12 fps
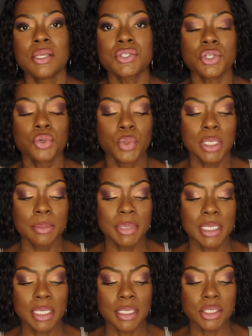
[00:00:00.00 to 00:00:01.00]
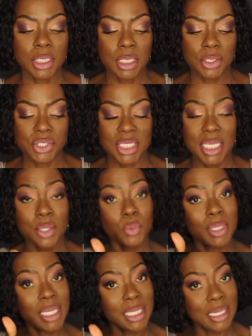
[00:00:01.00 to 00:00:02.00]
So you really begin to understand
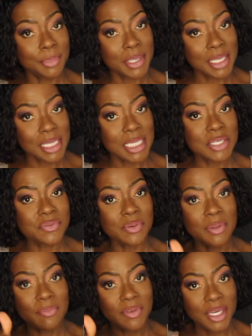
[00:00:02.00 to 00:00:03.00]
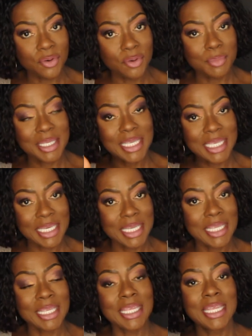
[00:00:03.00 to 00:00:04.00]
what that company needs from the very
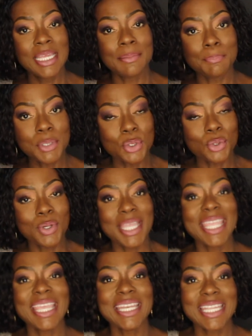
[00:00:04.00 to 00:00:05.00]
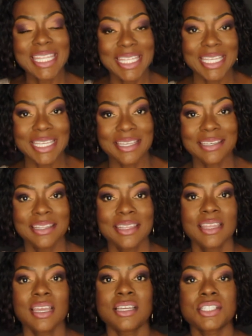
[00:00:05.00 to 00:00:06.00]
beginning, middle, and end
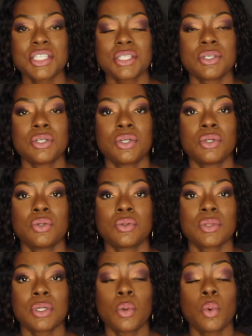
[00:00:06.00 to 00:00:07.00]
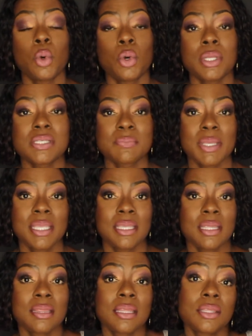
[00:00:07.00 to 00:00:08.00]
until the award is
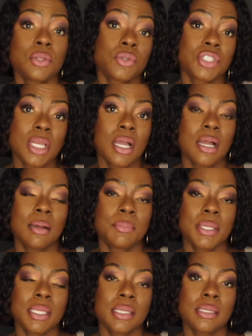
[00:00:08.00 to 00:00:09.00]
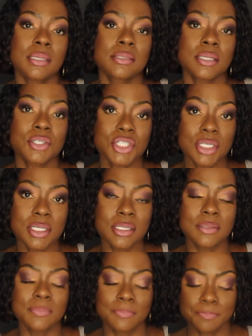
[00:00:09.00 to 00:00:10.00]
made, and then your job is done.